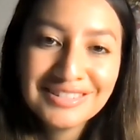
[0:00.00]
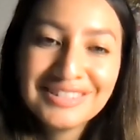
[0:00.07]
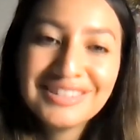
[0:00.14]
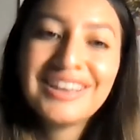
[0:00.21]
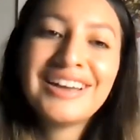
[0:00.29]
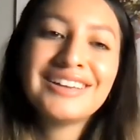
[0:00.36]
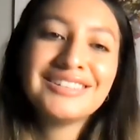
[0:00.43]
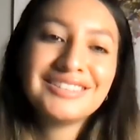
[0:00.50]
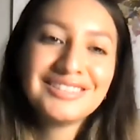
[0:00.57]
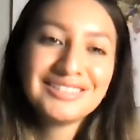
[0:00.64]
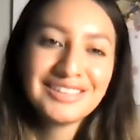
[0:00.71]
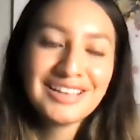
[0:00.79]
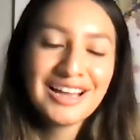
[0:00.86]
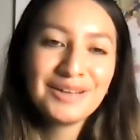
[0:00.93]
Yes,
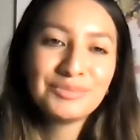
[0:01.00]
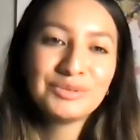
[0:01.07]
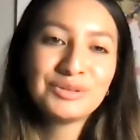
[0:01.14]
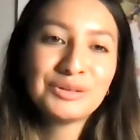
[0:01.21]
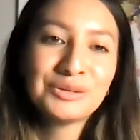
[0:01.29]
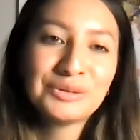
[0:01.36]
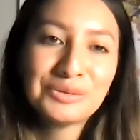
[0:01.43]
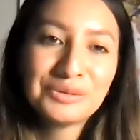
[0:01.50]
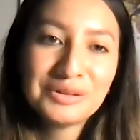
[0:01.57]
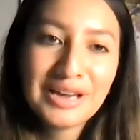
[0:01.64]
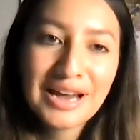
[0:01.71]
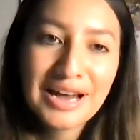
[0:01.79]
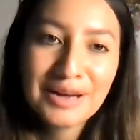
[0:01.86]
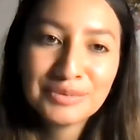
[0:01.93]
Absolutely.
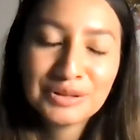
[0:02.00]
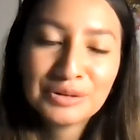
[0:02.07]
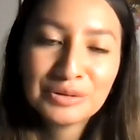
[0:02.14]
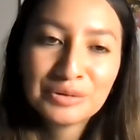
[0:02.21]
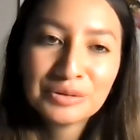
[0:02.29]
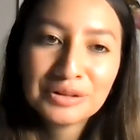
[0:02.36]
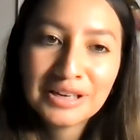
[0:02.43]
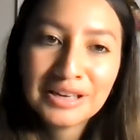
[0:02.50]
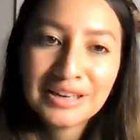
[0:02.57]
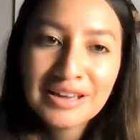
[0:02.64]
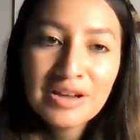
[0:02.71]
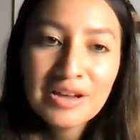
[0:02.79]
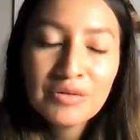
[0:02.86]
Absolutely.